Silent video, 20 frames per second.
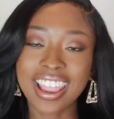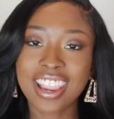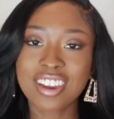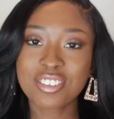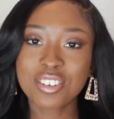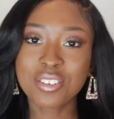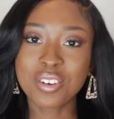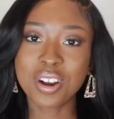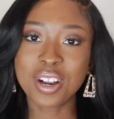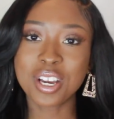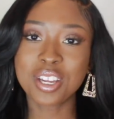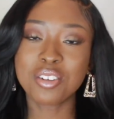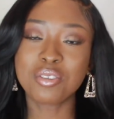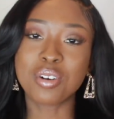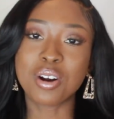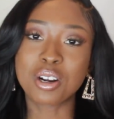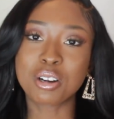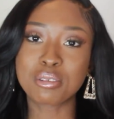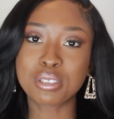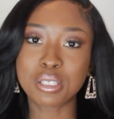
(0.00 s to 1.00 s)
Hey everyone,
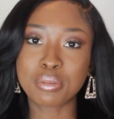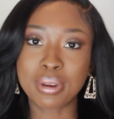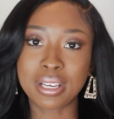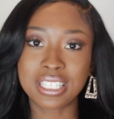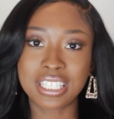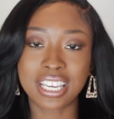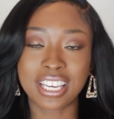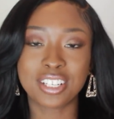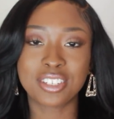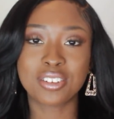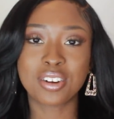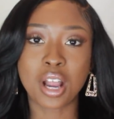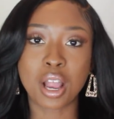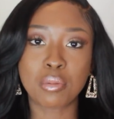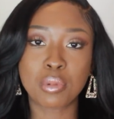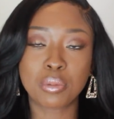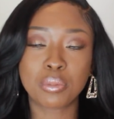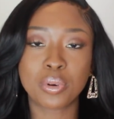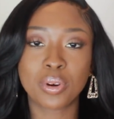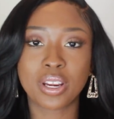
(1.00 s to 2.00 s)
welcome to my channel.
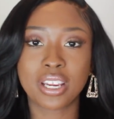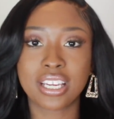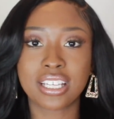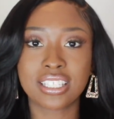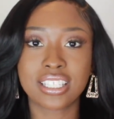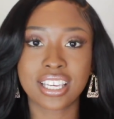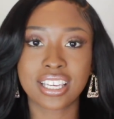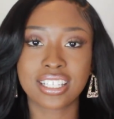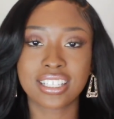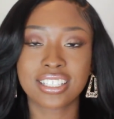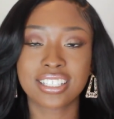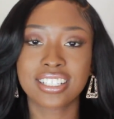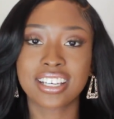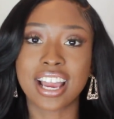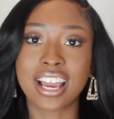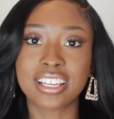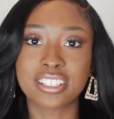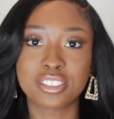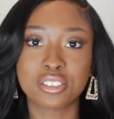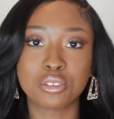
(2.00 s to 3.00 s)
I'm Amor Antasia.
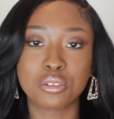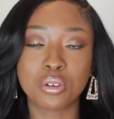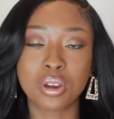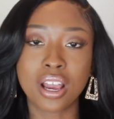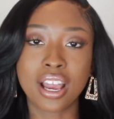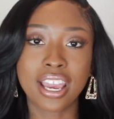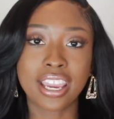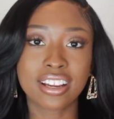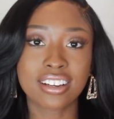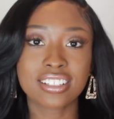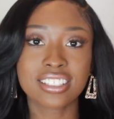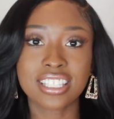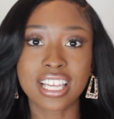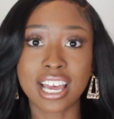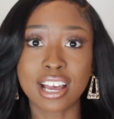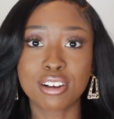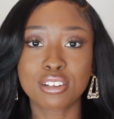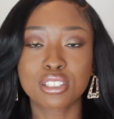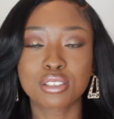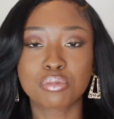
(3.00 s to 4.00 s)
I do
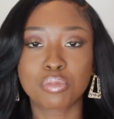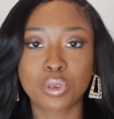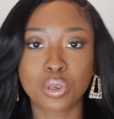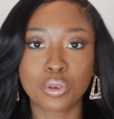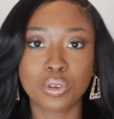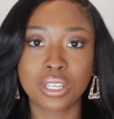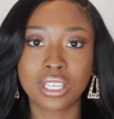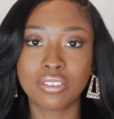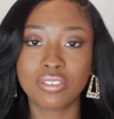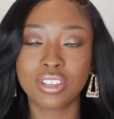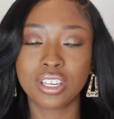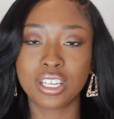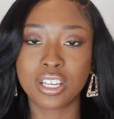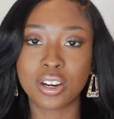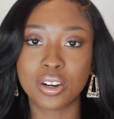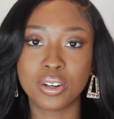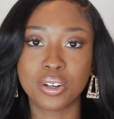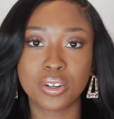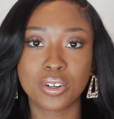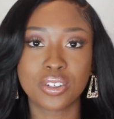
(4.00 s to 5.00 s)
hairstyles, beauty
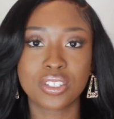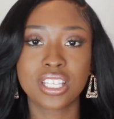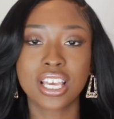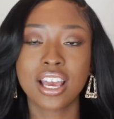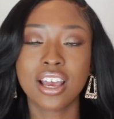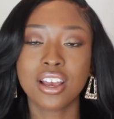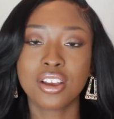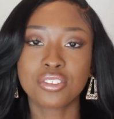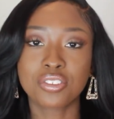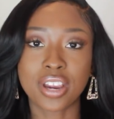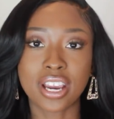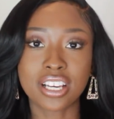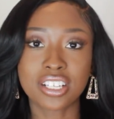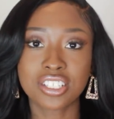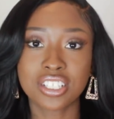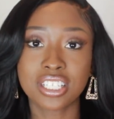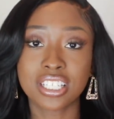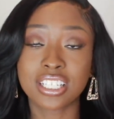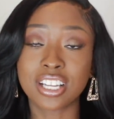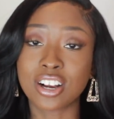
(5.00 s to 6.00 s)
videos,
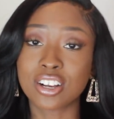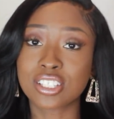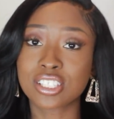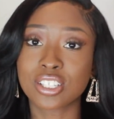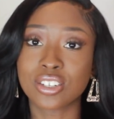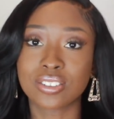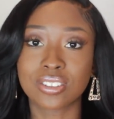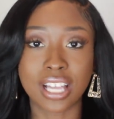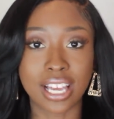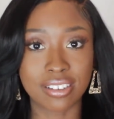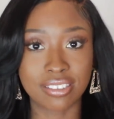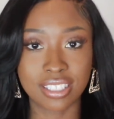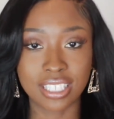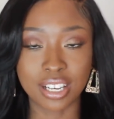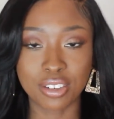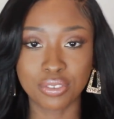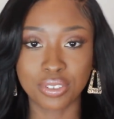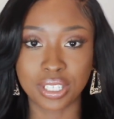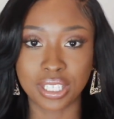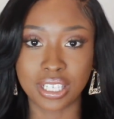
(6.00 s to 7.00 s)
fashion, and also
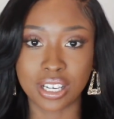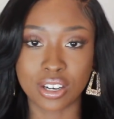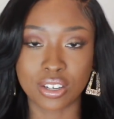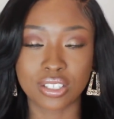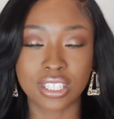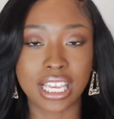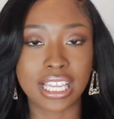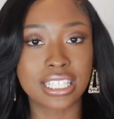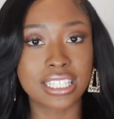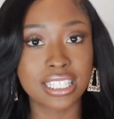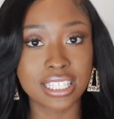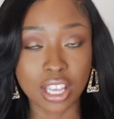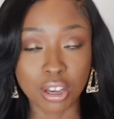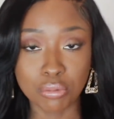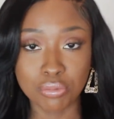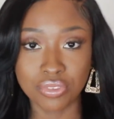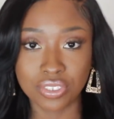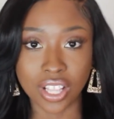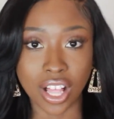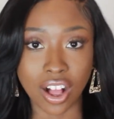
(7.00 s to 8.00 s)
lifestyle videos and
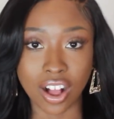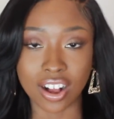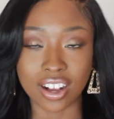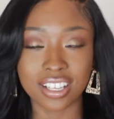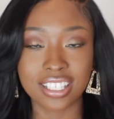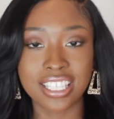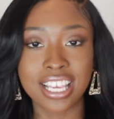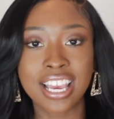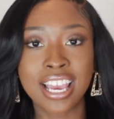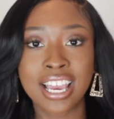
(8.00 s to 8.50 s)
some vlogs.